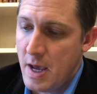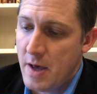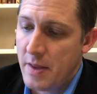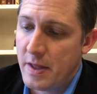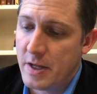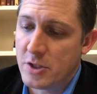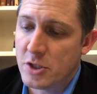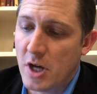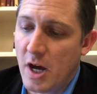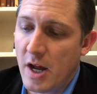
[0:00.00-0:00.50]

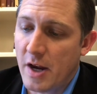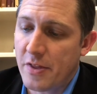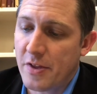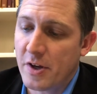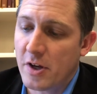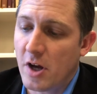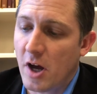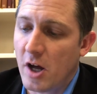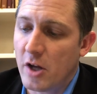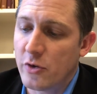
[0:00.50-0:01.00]
Then Jonathan
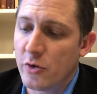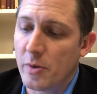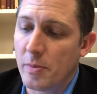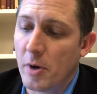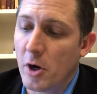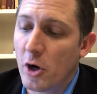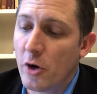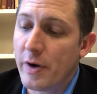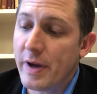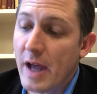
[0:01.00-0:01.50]
called to him,
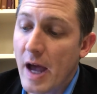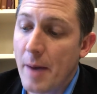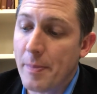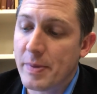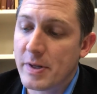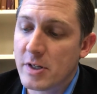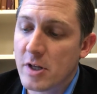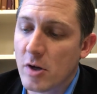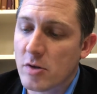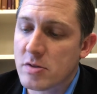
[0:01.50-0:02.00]
"Hurry up
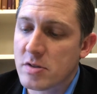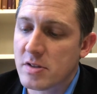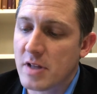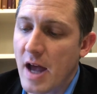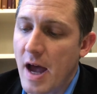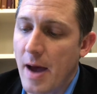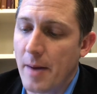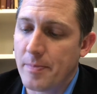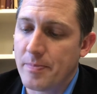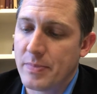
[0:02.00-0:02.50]
and don't
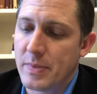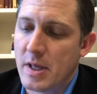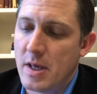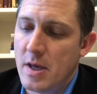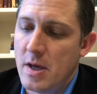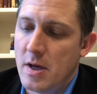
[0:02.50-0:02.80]
stop."